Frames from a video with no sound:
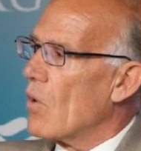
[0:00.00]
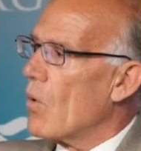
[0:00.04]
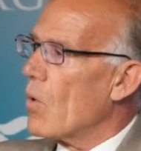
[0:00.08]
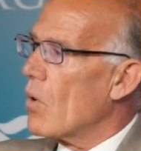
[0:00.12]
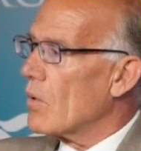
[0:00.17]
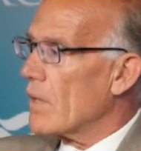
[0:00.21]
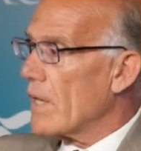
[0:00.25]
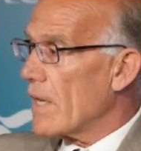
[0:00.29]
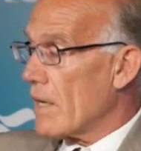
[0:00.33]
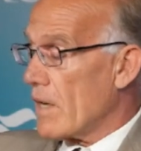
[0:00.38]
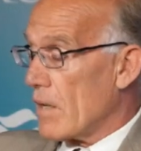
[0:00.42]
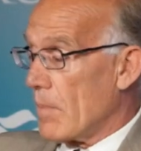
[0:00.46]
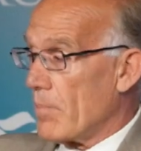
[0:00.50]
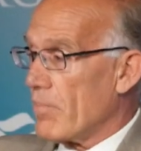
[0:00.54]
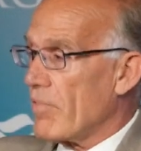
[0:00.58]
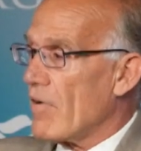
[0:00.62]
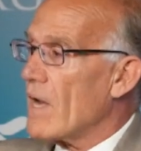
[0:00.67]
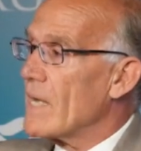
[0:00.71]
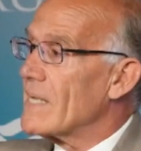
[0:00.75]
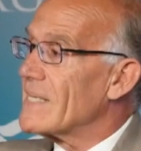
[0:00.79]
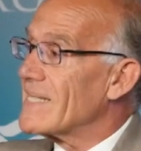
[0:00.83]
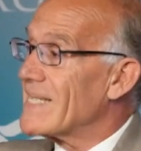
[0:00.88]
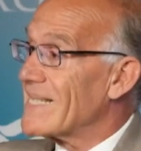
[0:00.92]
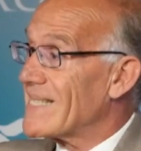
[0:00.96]
only
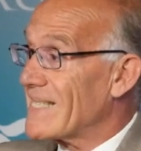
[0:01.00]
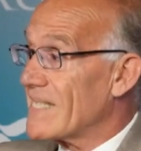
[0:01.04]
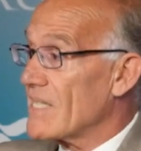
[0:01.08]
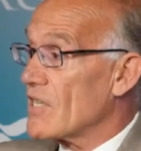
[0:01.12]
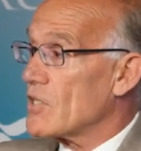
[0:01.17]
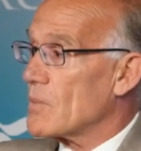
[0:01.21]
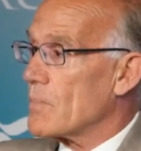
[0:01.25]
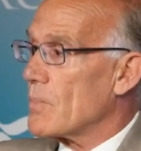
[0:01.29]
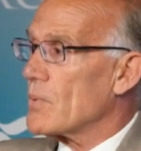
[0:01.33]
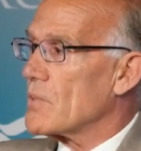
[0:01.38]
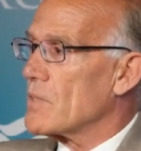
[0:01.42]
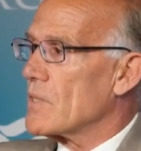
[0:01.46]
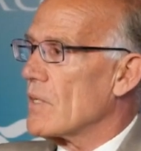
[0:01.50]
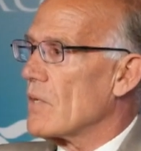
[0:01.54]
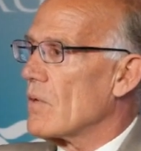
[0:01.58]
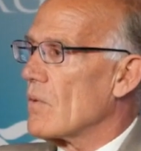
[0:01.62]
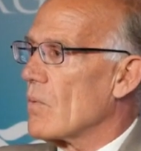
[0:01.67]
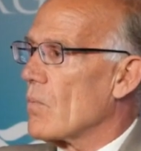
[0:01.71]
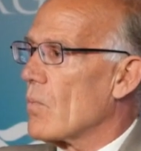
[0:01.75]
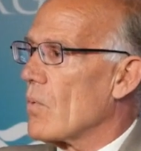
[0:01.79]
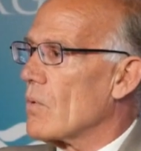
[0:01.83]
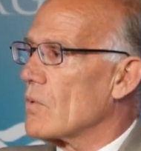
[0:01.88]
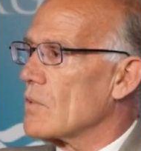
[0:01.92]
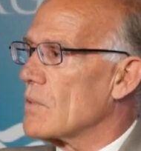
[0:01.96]
comprising 6% of
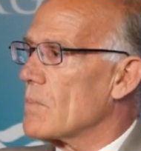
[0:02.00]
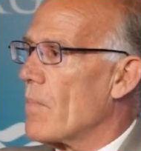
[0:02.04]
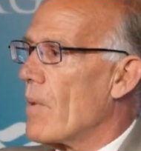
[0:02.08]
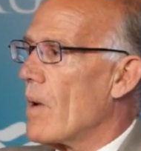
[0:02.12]
the world's